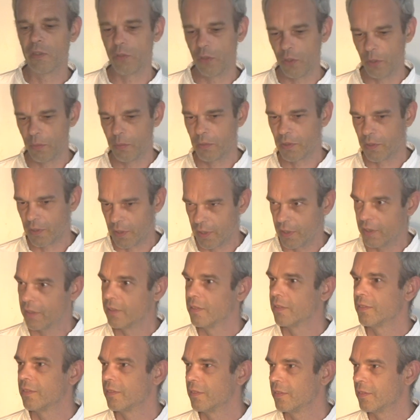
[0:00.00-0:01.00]
a rope, okay.
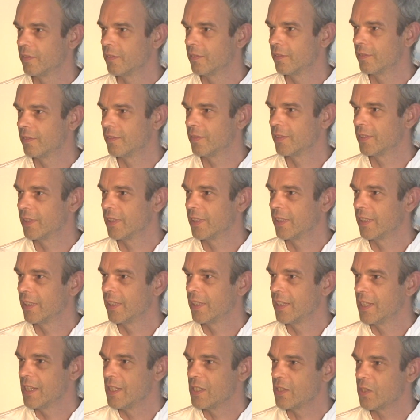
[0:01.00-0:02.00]

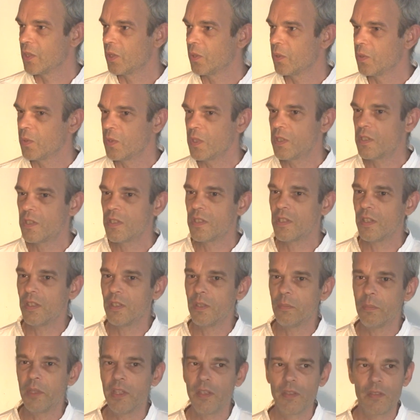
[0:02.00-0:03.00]
So this is a
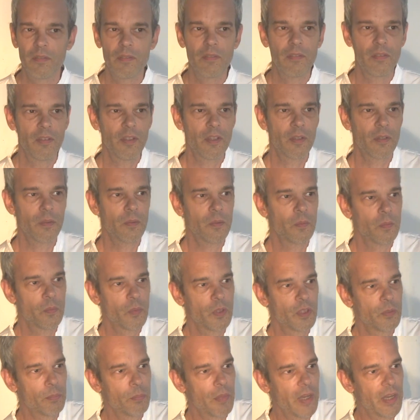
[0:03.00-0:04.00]
little bit,
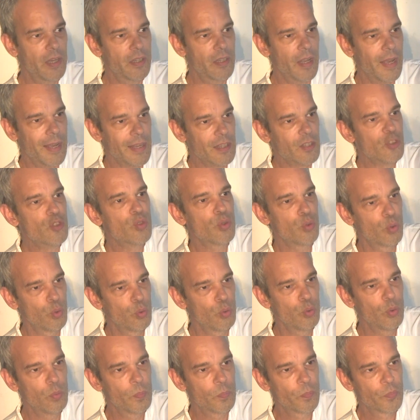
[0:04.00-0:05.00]
what mind has to
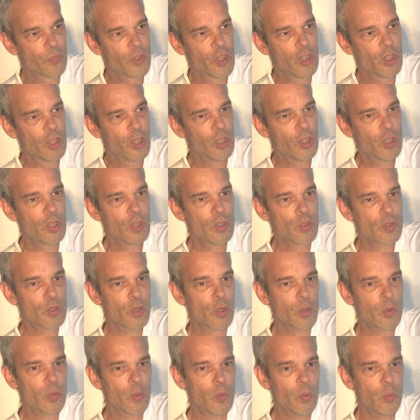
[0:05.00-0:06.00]
do.
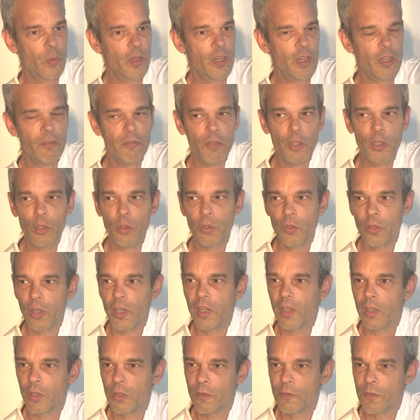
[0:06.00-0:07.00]
So whenever you
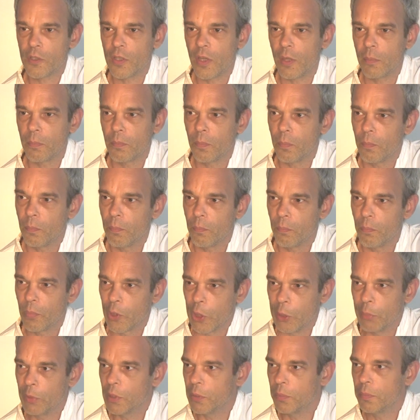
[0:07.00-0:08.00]
think of some
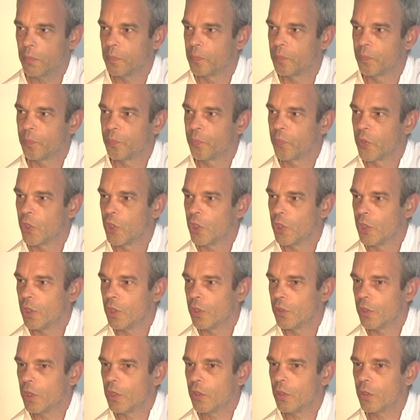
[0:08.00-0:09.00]
problem,
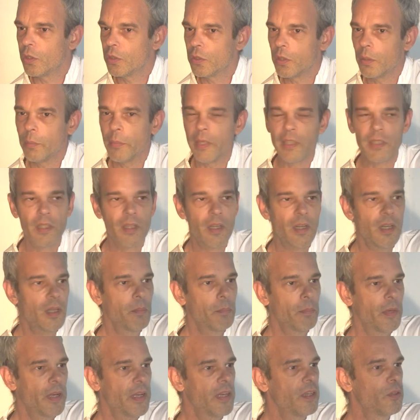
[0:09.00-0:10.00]
then automatically
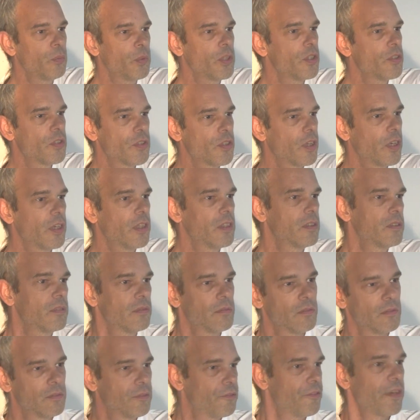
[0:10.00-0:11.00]
mind will start
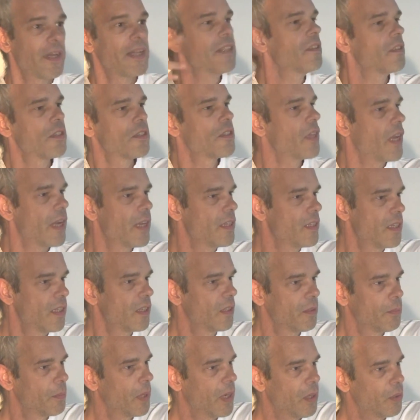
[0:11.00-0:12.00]

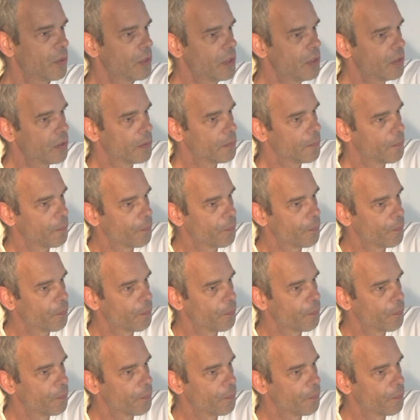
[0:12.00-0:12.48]
fantasizing about it,